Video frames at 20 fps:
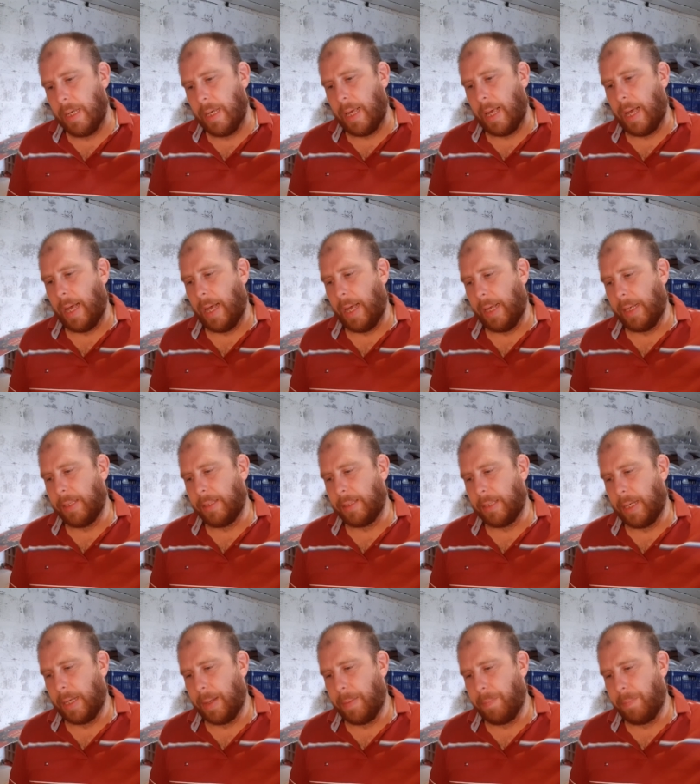And
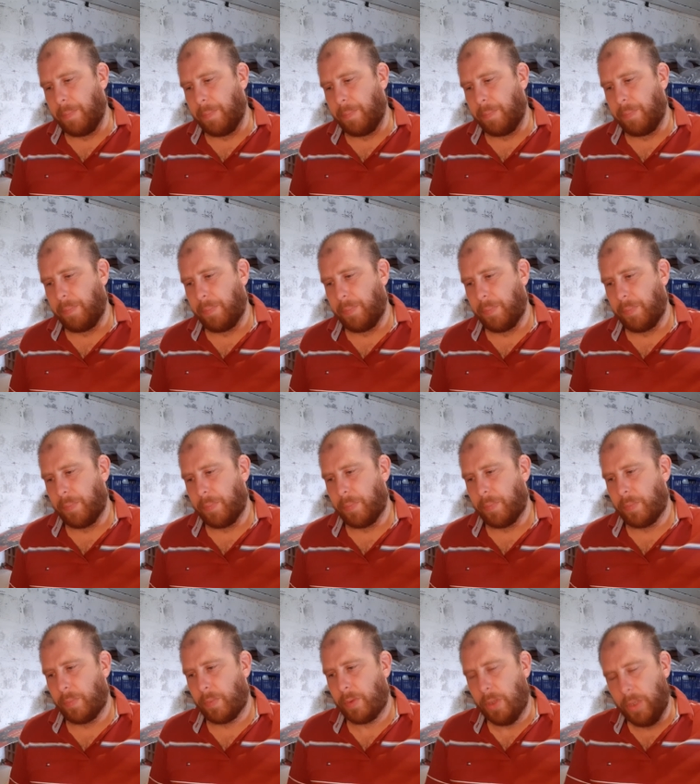
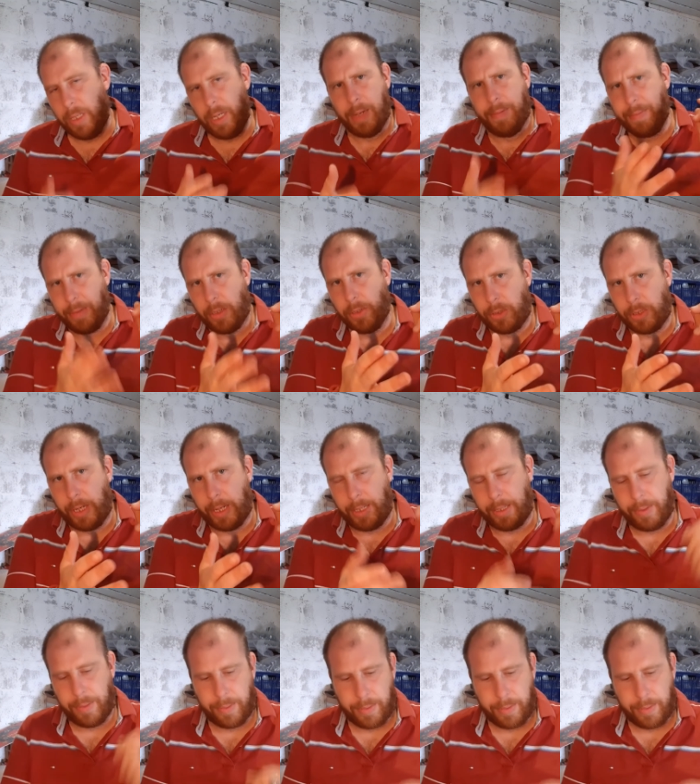you give it a good shake.